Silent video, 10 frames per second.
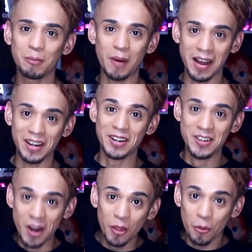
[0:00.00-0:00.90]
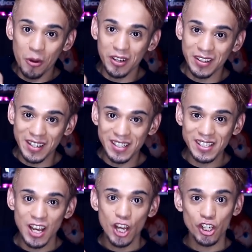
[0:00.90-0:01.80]
buy another one of this
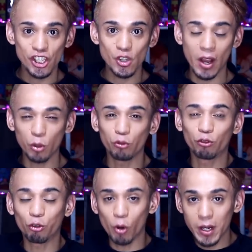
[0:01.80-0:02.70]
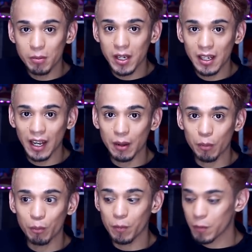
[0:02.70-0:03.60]
just so I could frame it, like
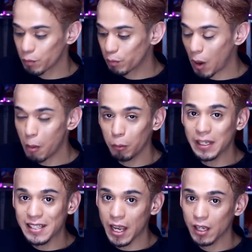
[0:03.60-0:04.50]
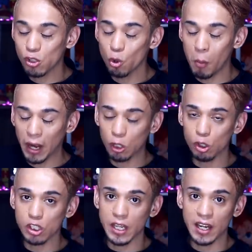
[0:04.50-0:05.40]
probably take it to
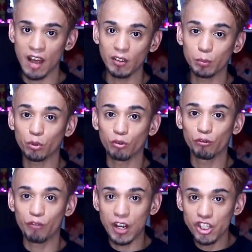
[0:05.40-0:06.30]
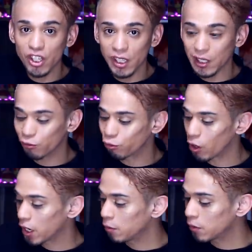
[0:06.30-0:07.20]
Michael's and have it professionally
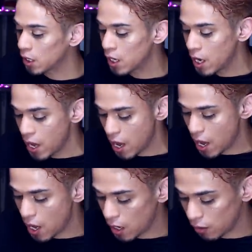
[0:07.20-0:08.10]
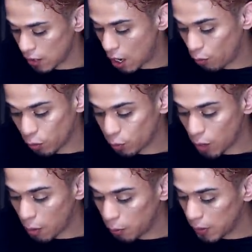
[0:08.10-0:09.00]
framed. And I'll
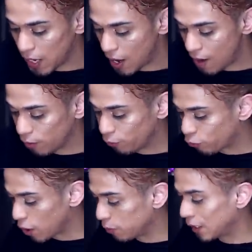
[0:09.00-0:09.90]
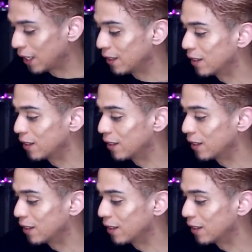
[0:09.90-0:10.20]
probably have it framed like